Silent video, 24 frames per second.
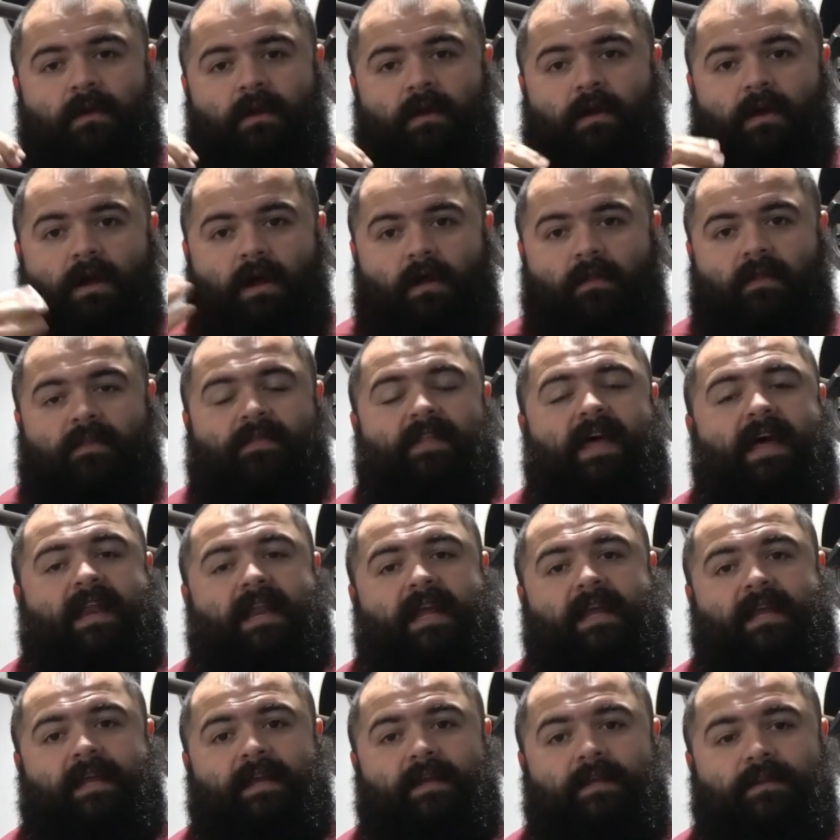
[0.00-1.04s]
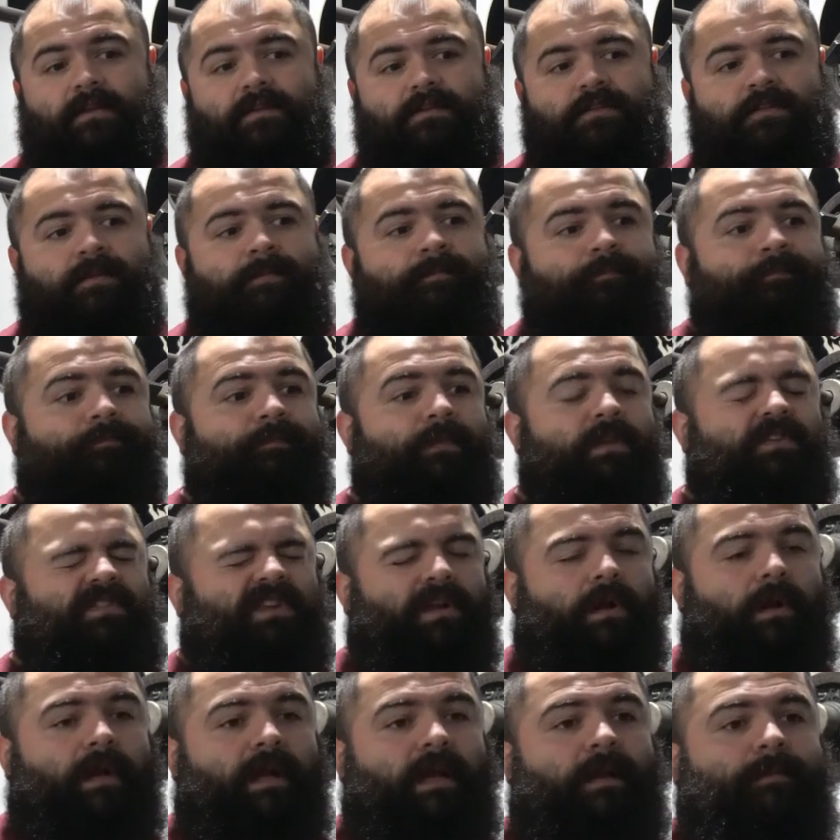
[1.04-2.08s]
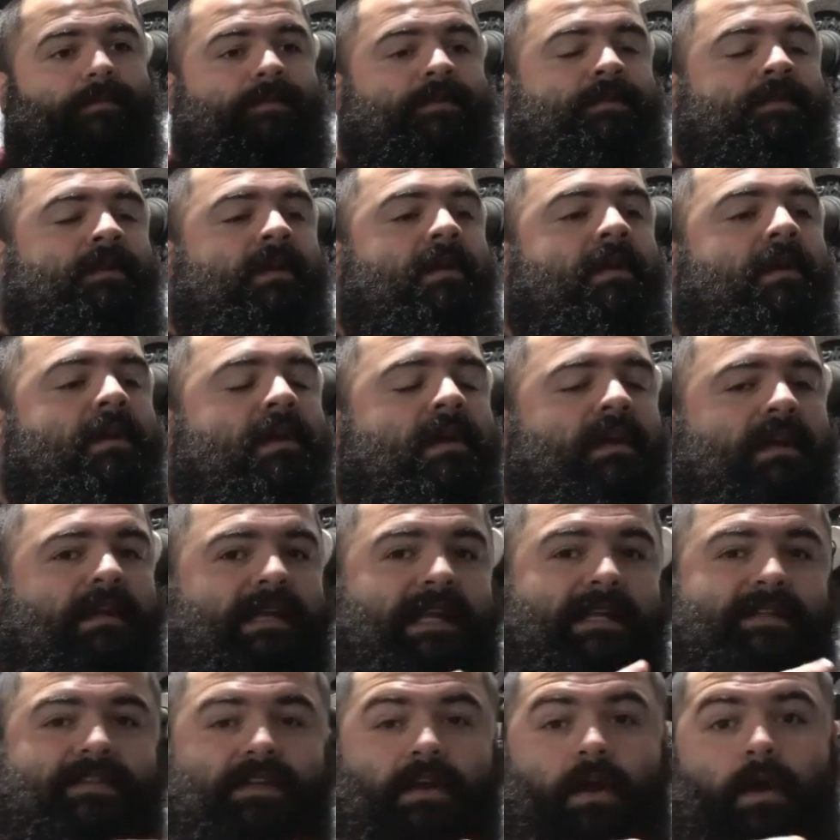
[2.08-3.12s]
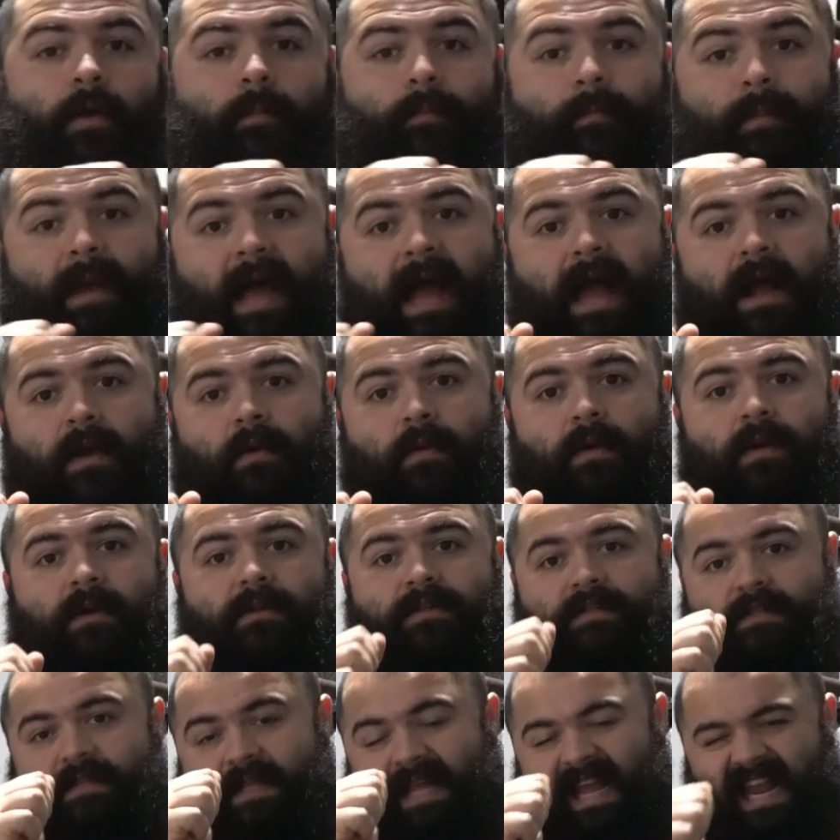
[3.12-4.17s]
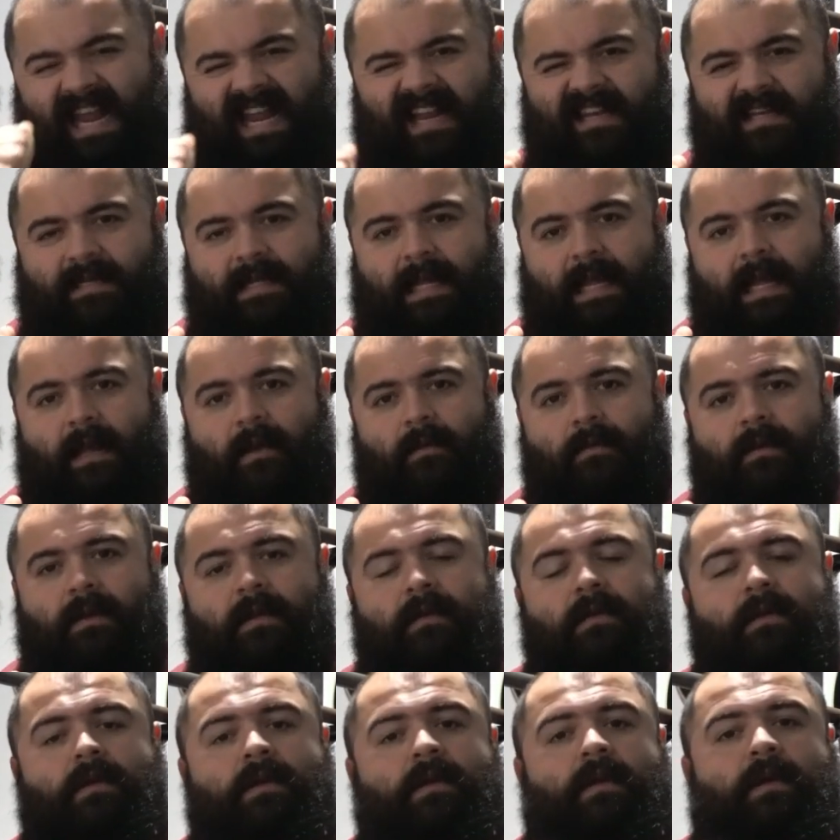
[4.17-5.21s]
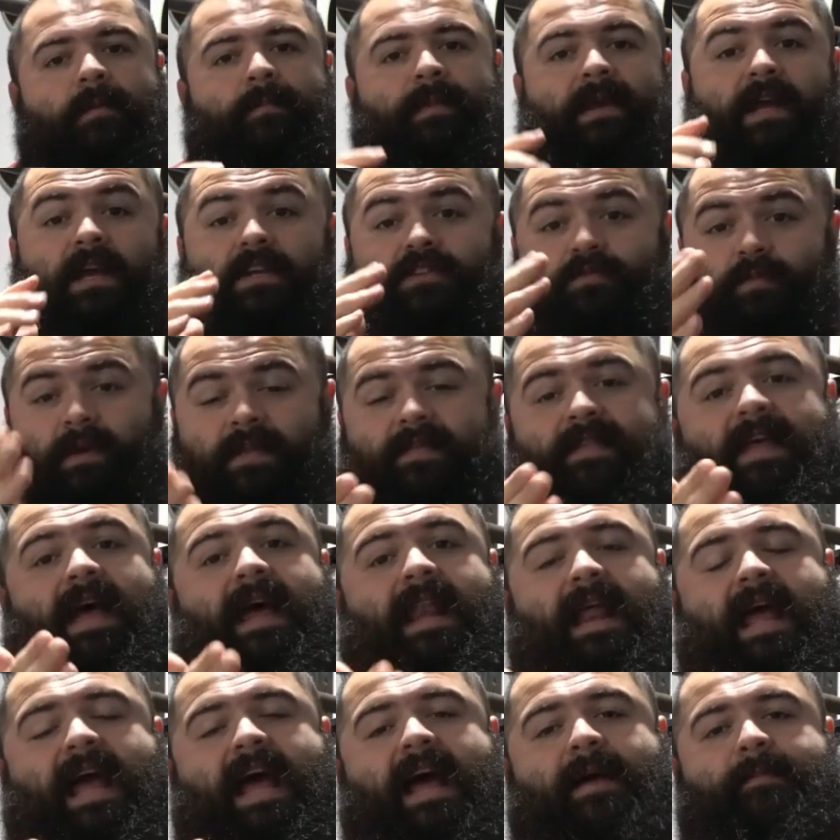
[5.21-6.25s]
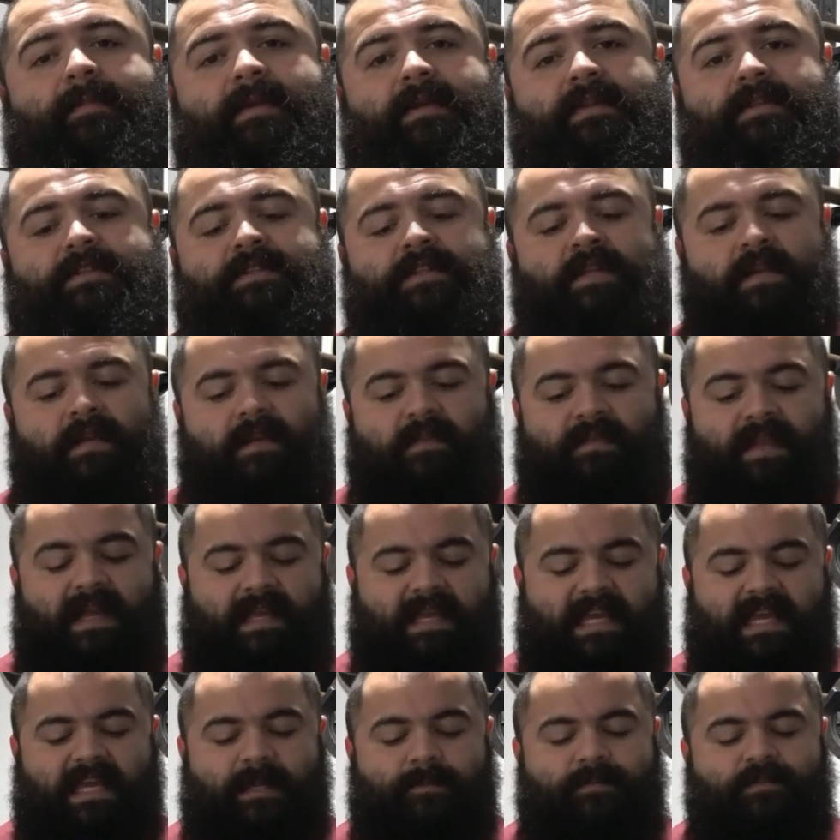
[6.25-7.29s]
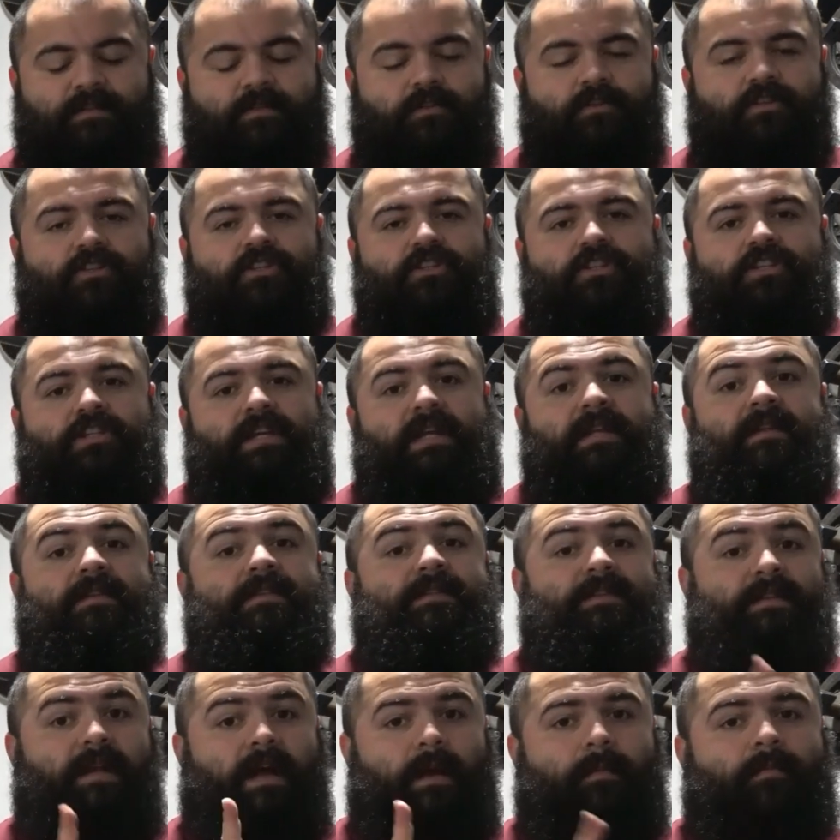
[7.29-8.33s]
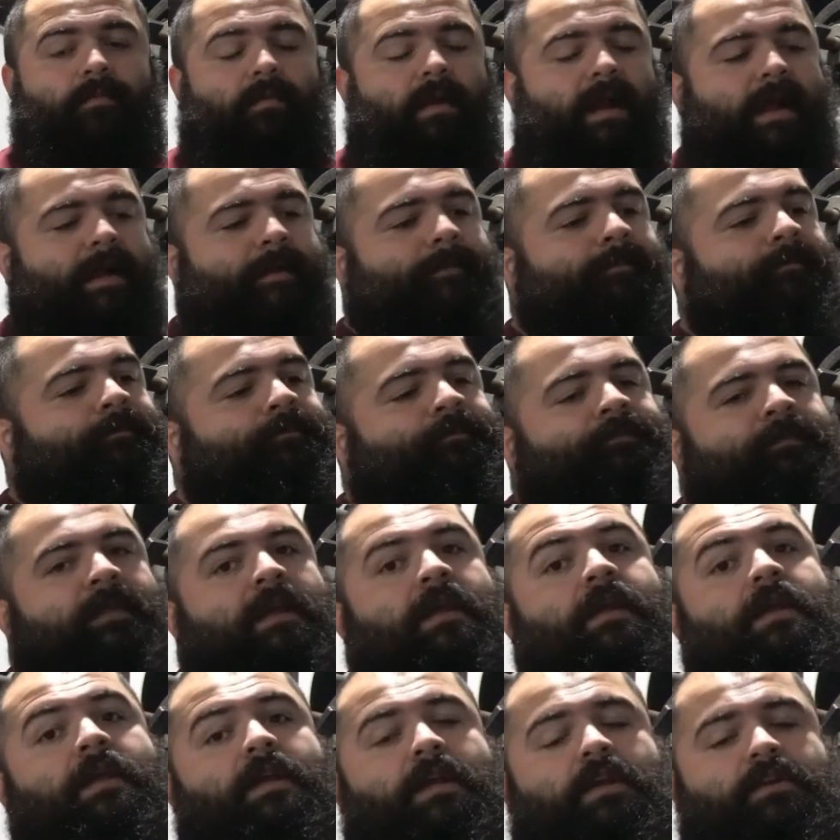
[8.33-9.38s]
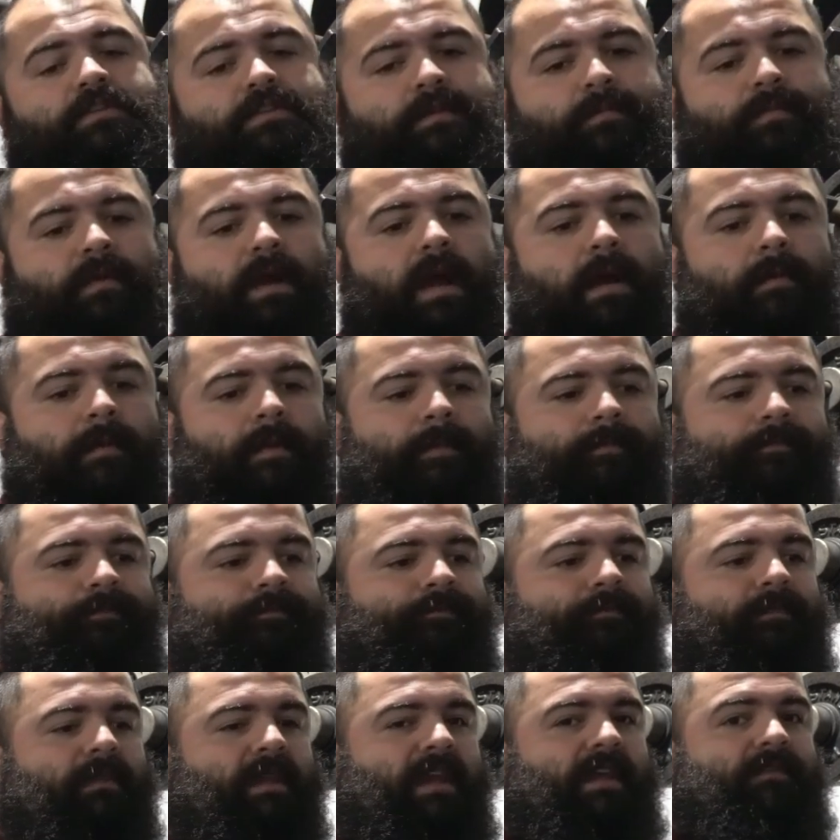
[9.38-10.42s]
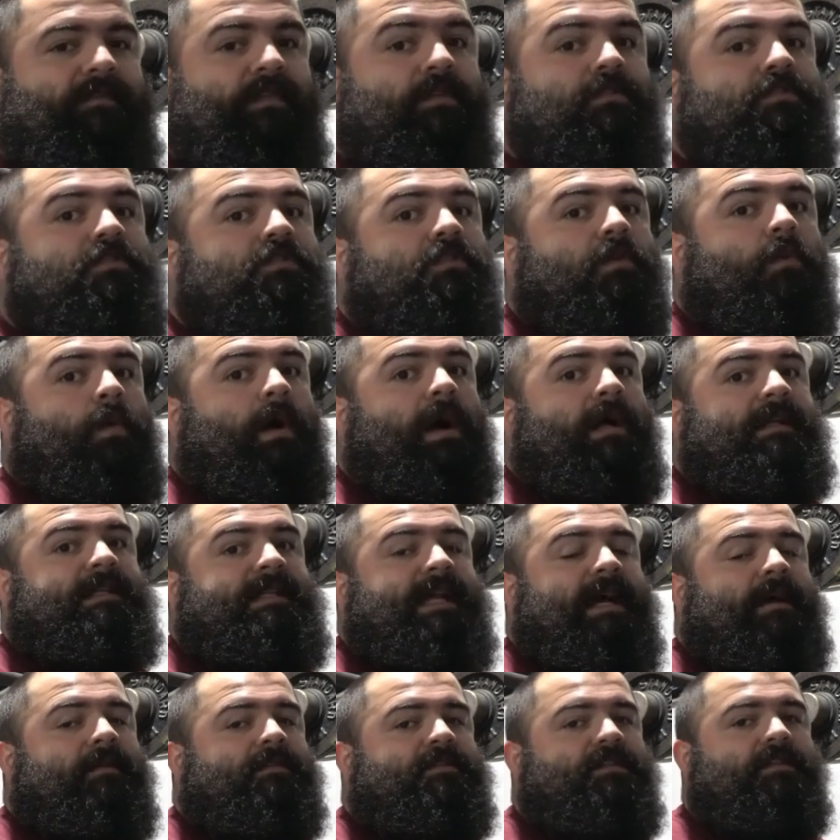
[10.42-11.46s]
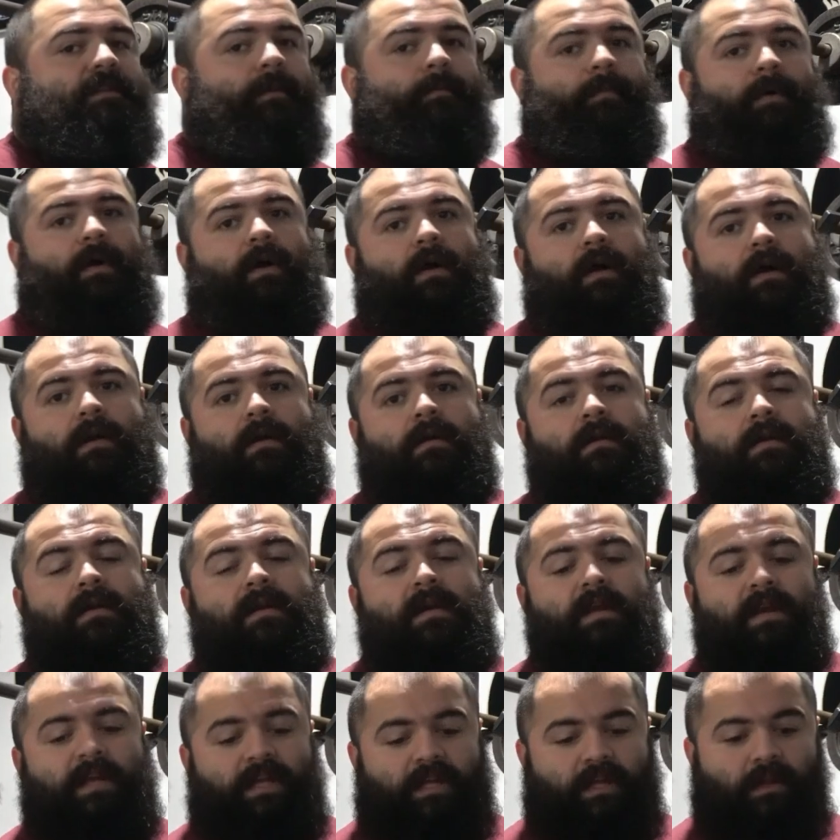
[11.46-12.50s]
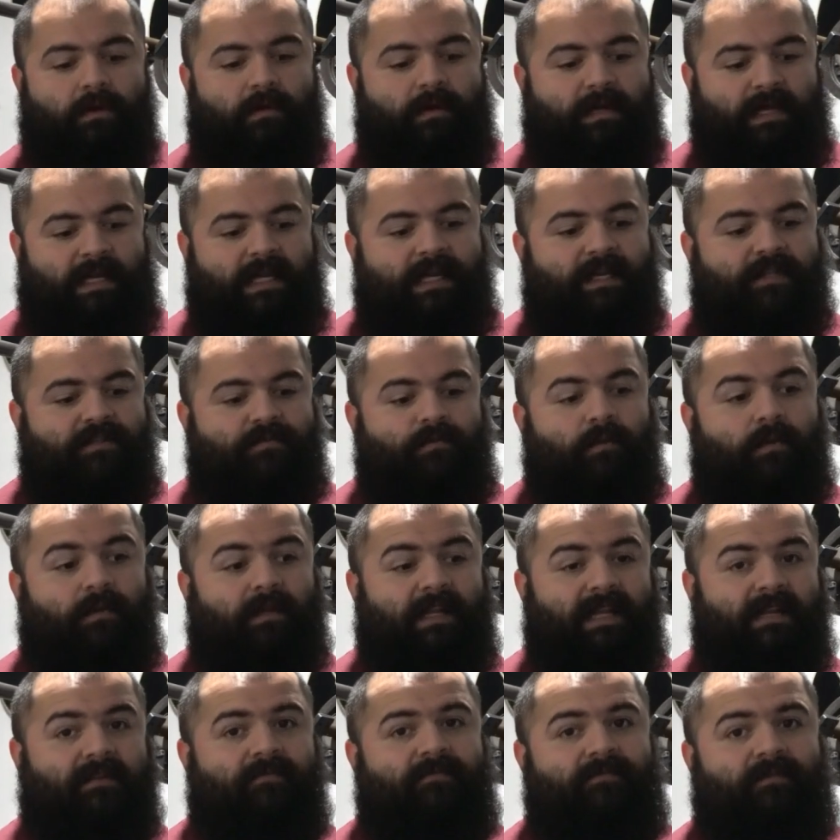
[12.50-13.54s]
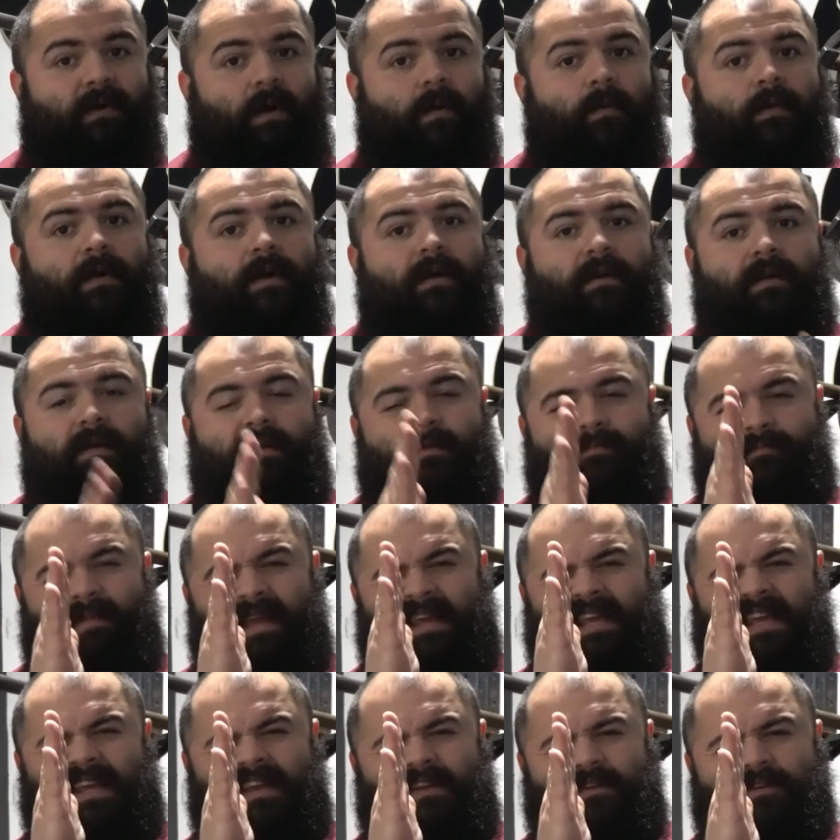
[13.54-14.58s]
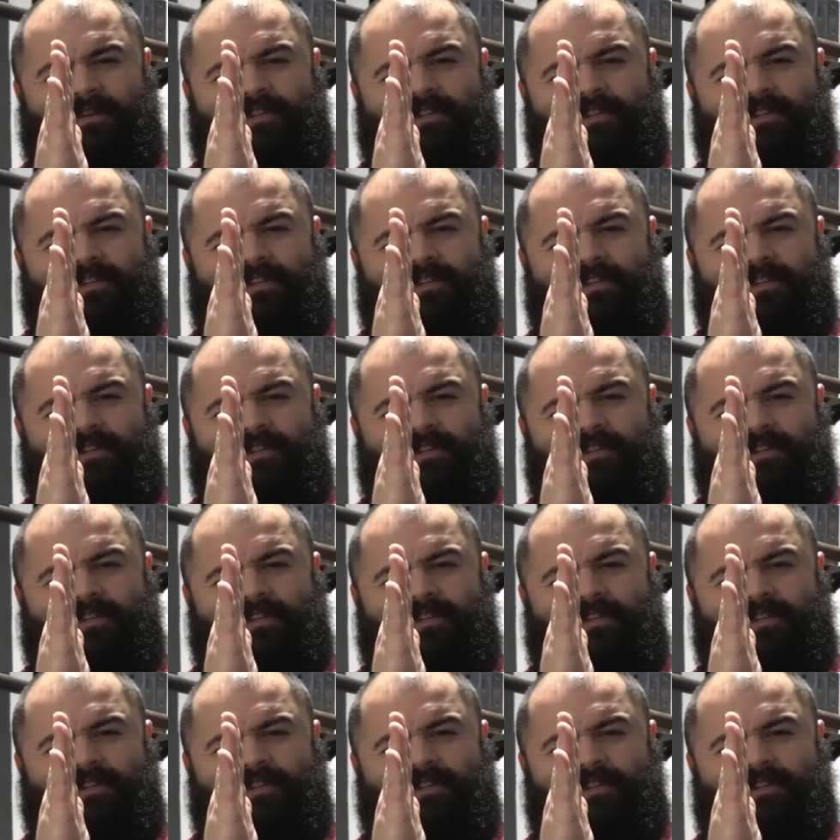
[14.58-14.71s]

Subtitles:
Calling that a hinge. So your hips need to go backwards and down, because when that happens, that keeps your shins upright. Here's the problem. If you squat down to the bar, your knees will lean forward, making your